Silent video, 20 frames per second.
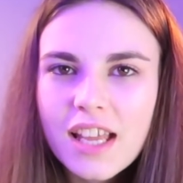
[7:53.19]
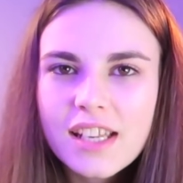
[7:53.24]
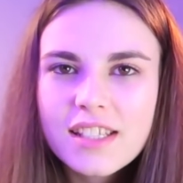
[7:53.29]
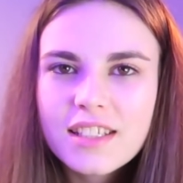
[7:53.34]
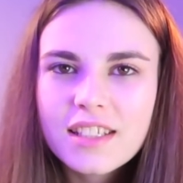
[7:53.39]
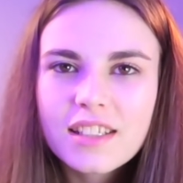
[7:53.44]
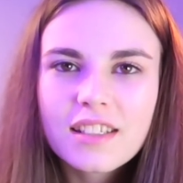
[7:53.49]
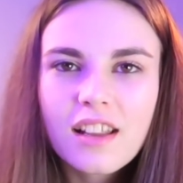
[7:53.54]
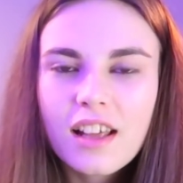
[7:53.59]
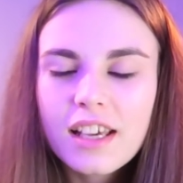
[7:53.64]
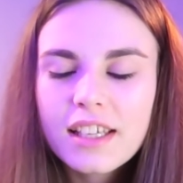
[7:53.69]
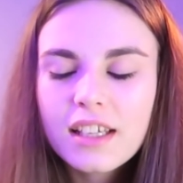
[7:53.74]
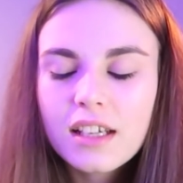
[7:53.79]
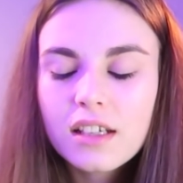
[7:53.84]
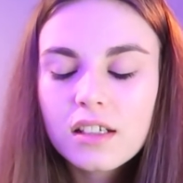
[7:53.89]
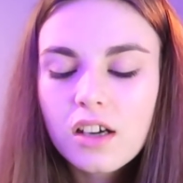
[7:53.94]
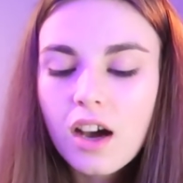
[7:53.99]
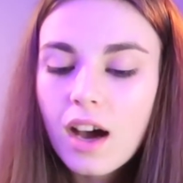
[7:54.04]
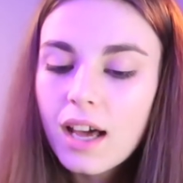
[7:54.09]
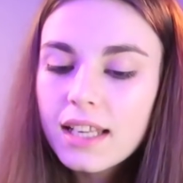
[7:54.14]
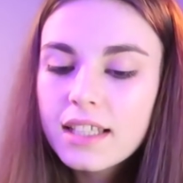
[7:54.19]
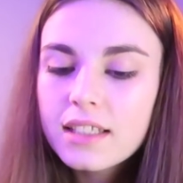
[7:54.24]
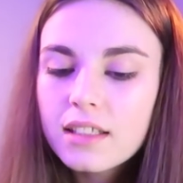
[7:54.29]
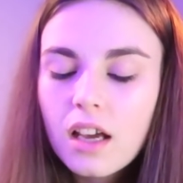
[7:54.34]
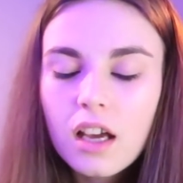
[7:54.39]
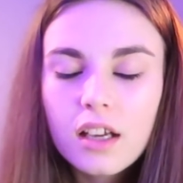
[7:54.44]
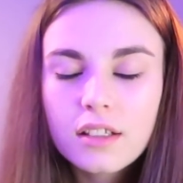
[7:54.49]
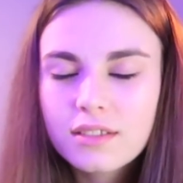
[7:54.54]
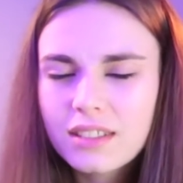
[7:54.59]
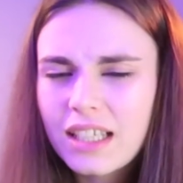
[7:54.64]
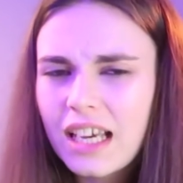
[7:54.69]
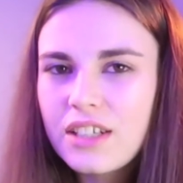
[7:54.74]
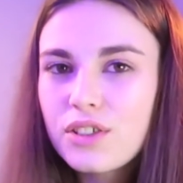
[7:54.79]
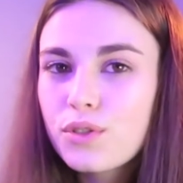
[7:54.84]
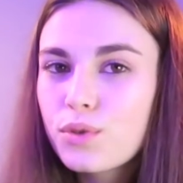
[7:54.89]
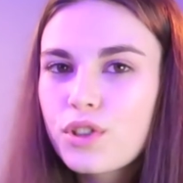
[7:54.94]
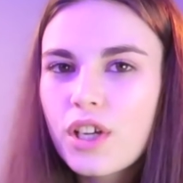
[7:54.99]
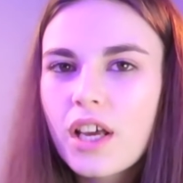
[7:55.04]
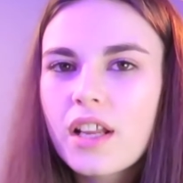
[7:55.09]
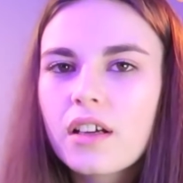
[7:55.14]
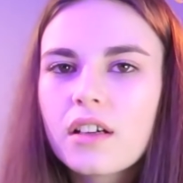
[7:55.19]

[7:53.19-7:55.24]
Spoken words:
ending, like Kendall